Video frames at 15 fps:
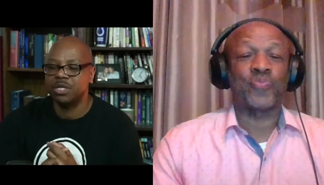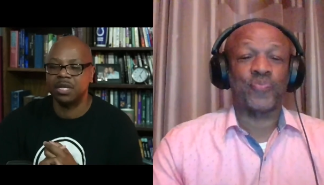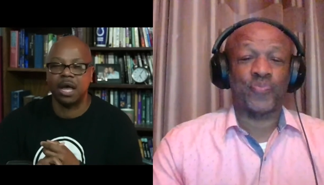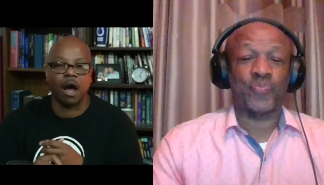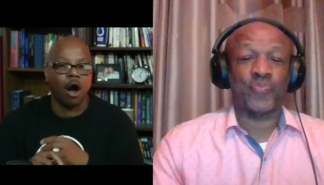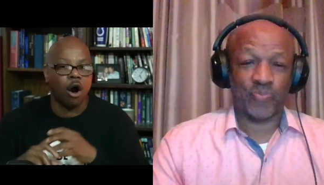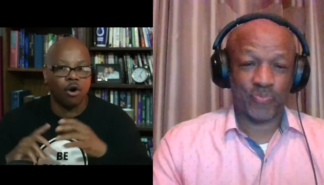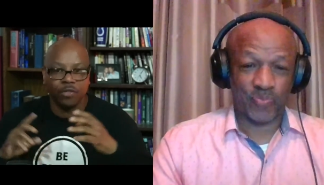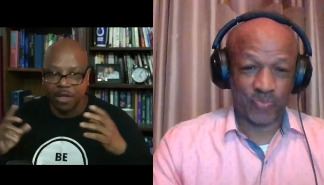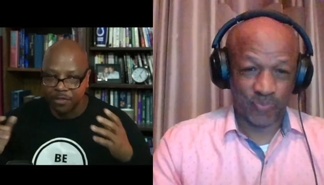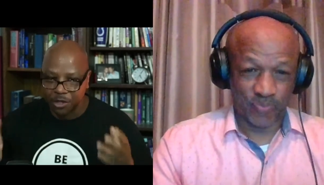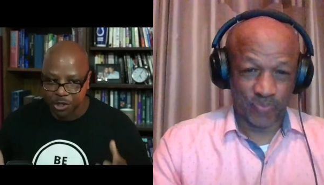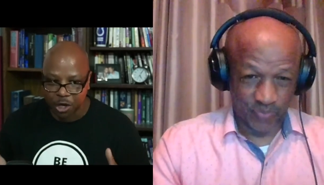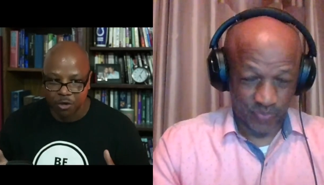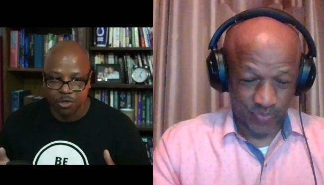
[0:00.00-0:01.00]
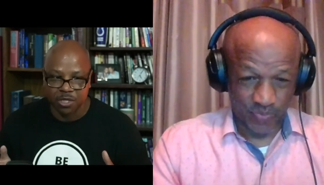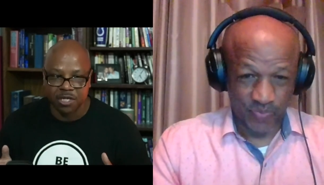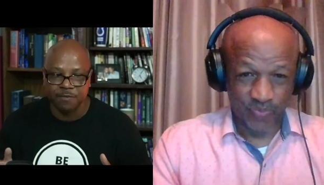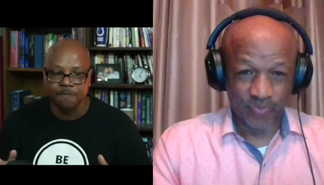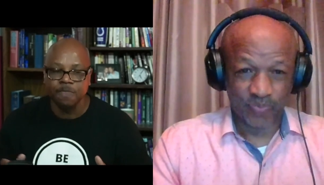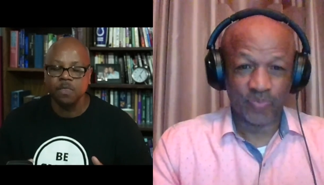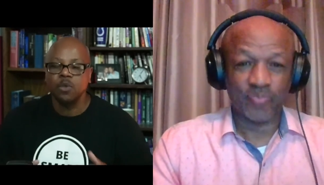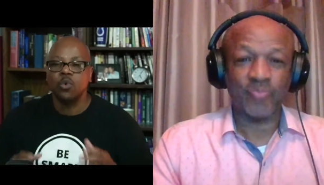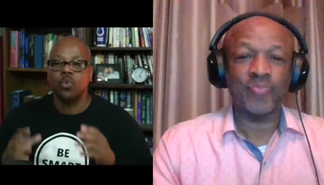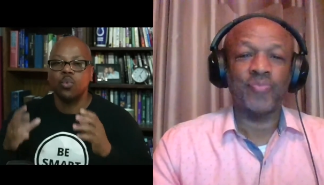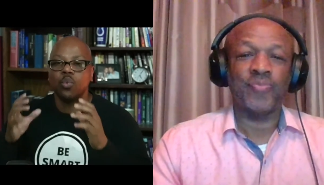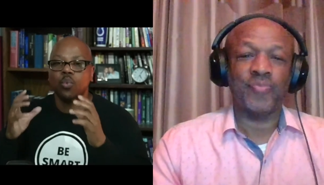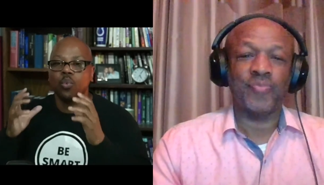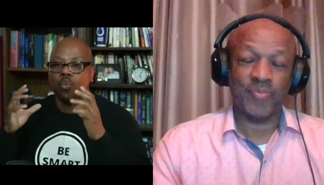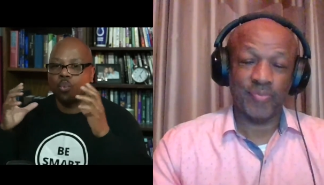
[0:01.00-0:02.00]
Speaker 1: in all the other churches,
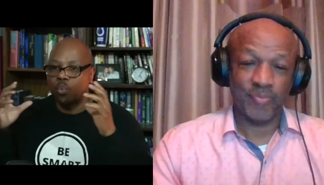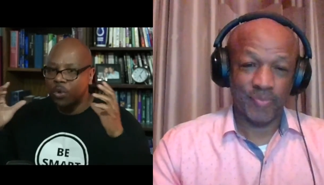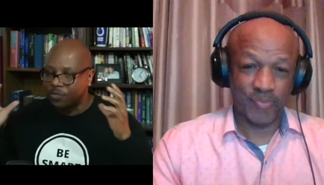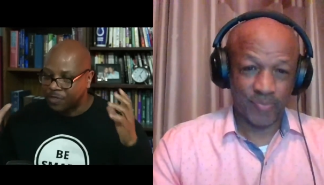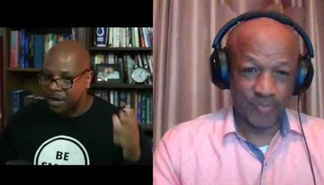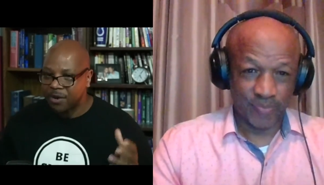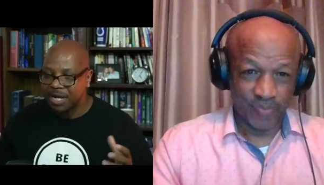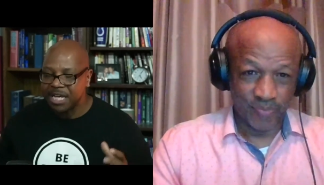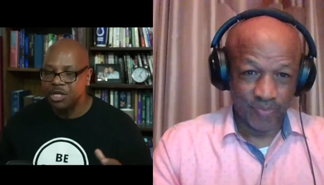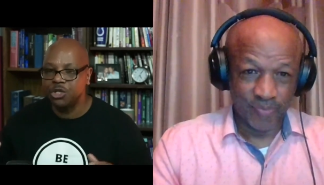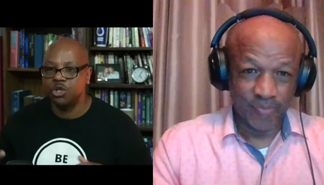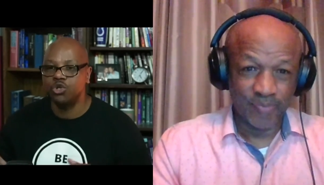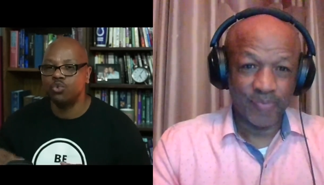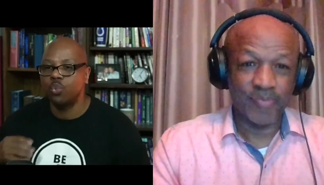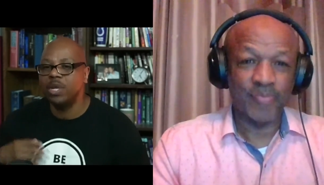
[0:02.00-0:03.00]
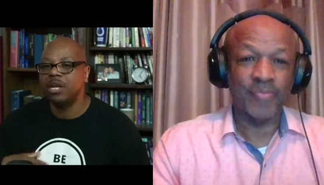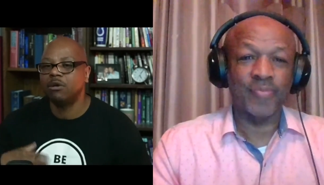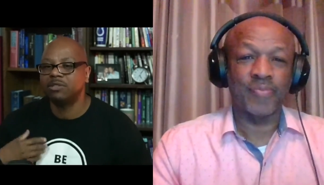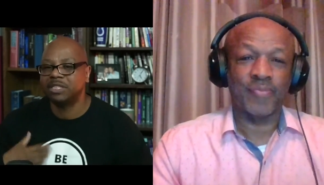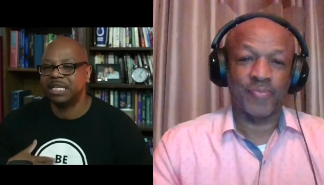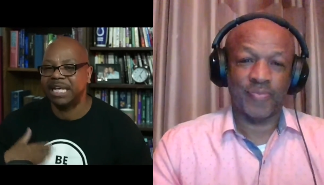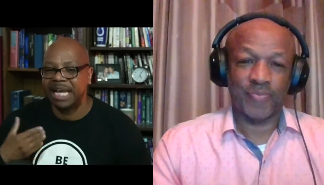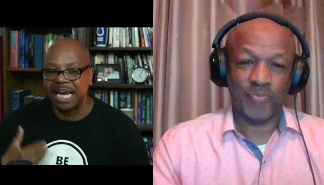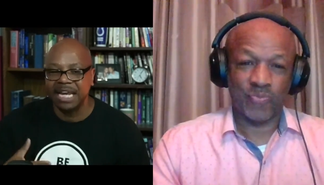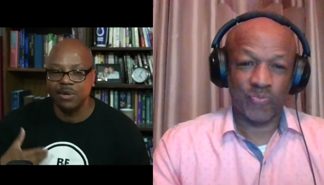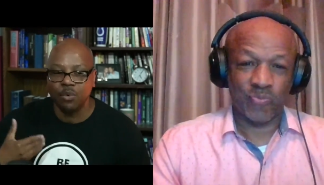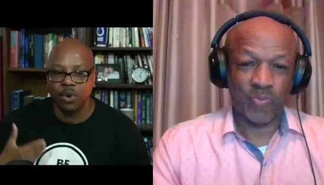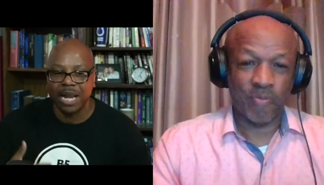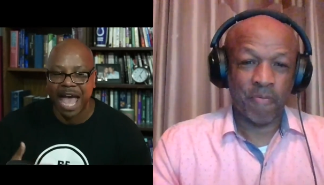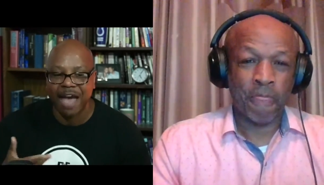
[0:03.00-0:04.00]
with their issues, we don't see
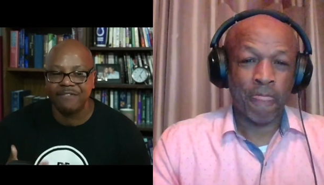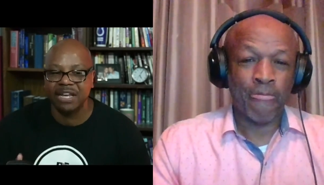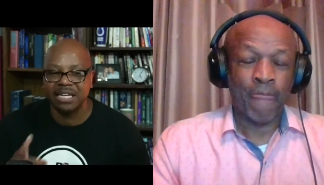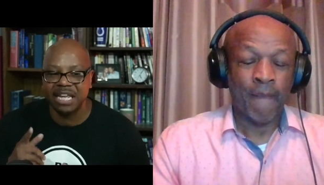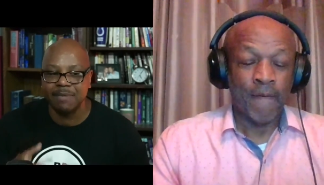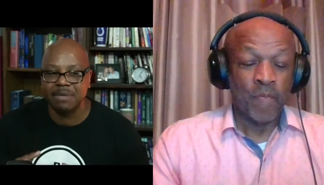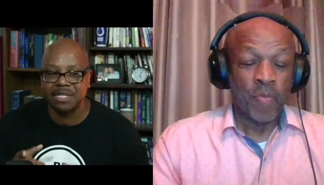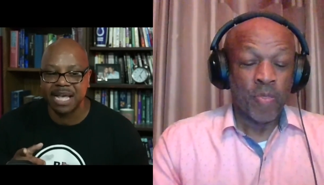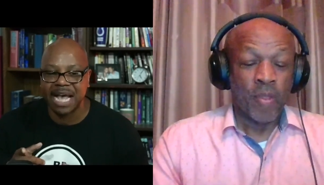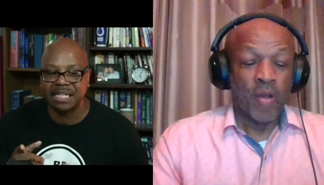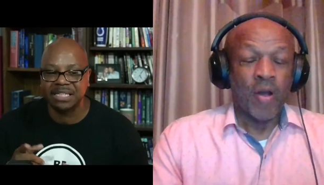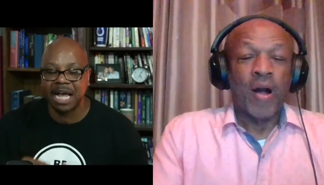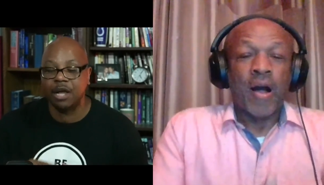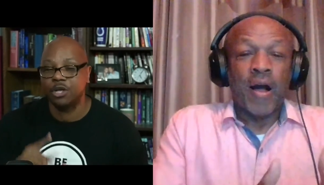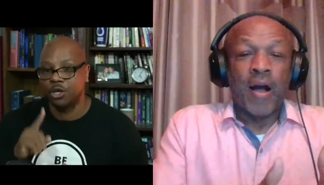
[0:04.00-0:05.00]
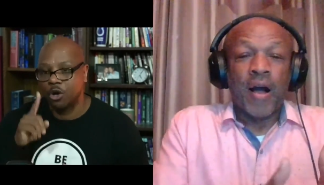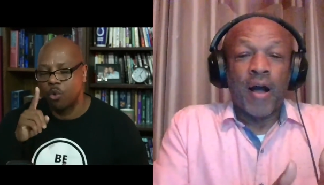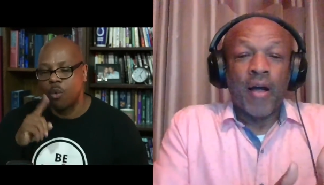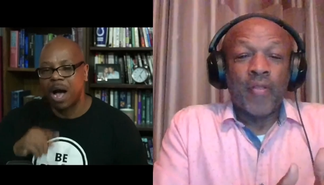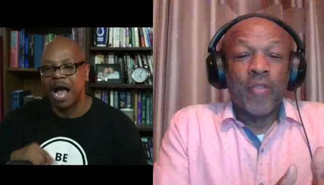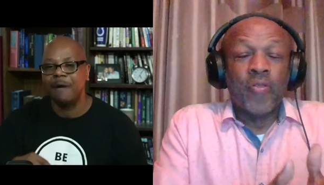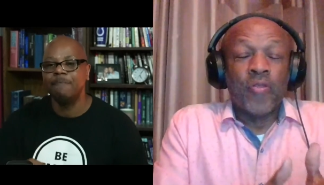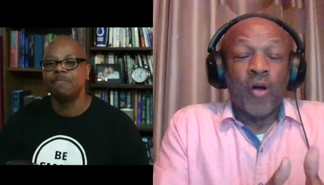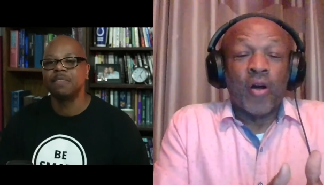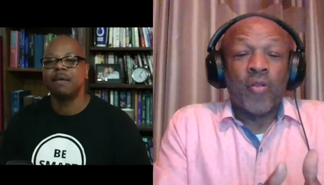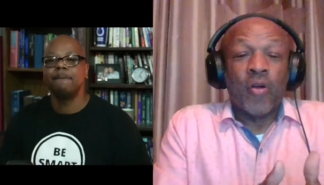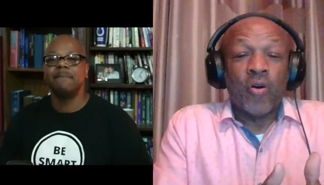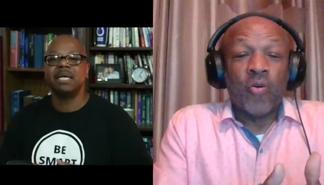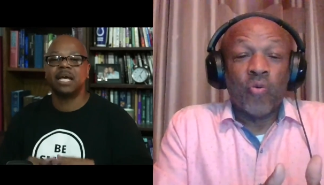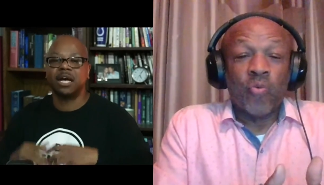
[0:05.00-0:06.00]
anyone having demons cast out. You know why?
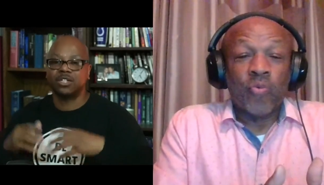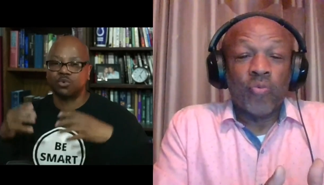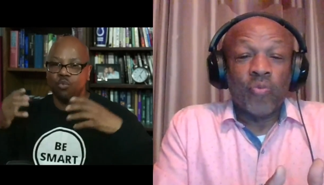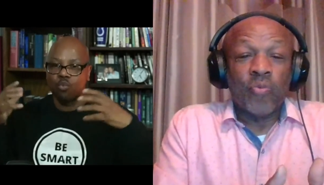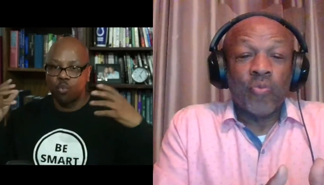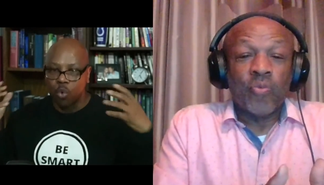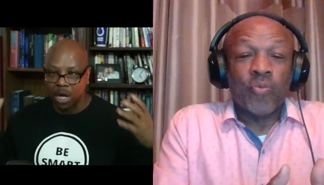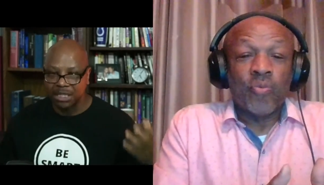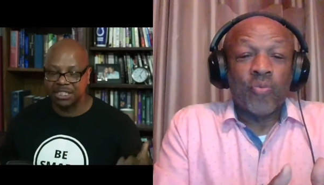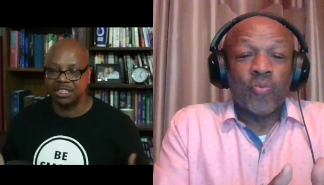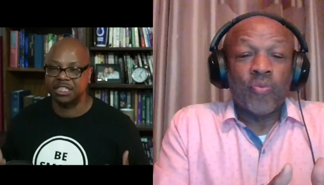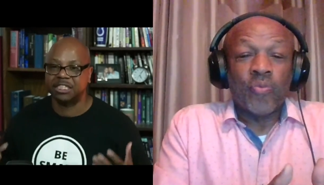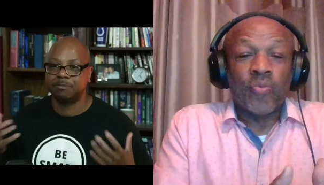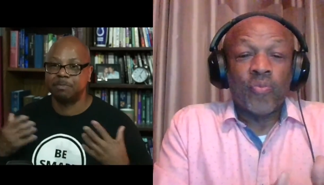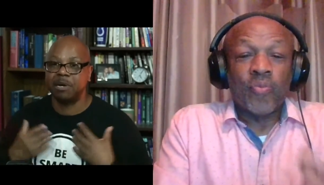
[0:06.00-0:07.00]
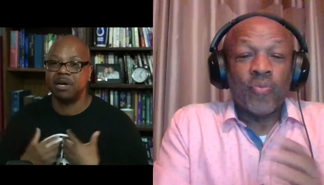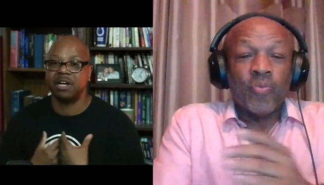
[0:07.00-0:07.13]
Because once the Spirit